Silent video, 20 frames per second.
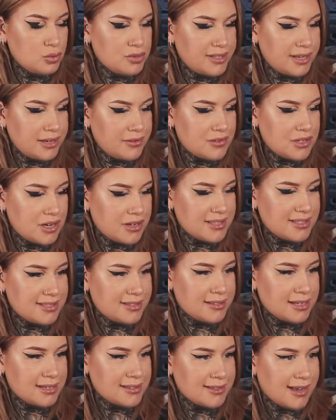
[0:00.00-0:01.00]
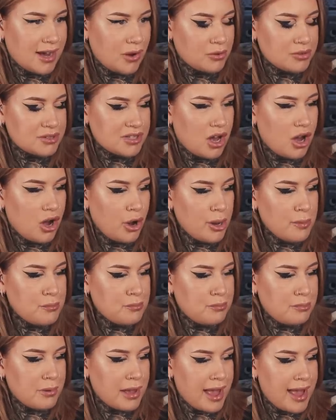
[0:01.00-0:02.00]
sleeve done in six hours. I
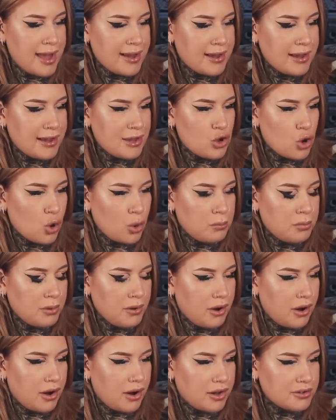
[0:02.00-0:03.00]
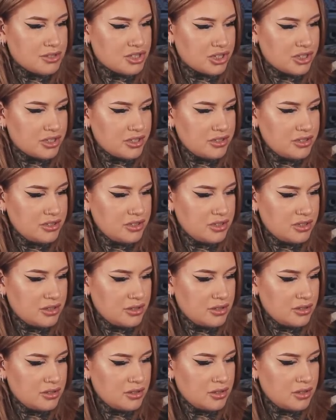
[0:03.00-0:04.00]
beg your pardon.
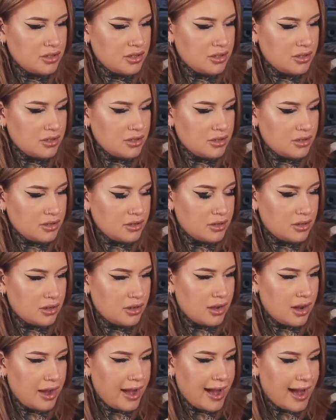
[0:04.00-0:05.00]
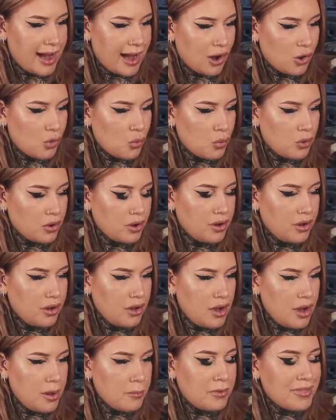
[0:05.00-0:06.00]
How?
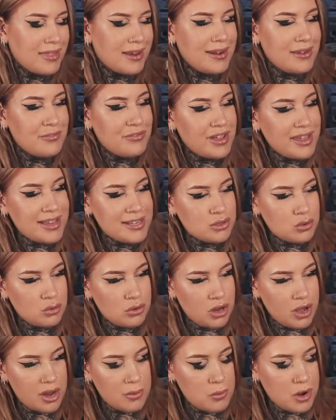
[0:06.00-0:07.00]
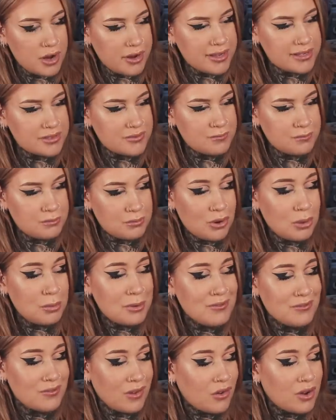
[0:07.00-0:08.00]
But then if it is all line work, it's
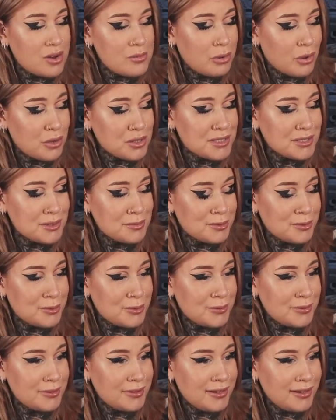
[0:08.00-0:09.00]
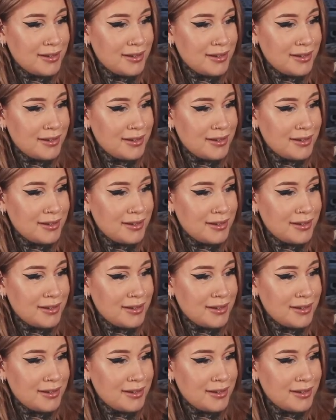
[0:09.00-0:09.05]
probably very possible.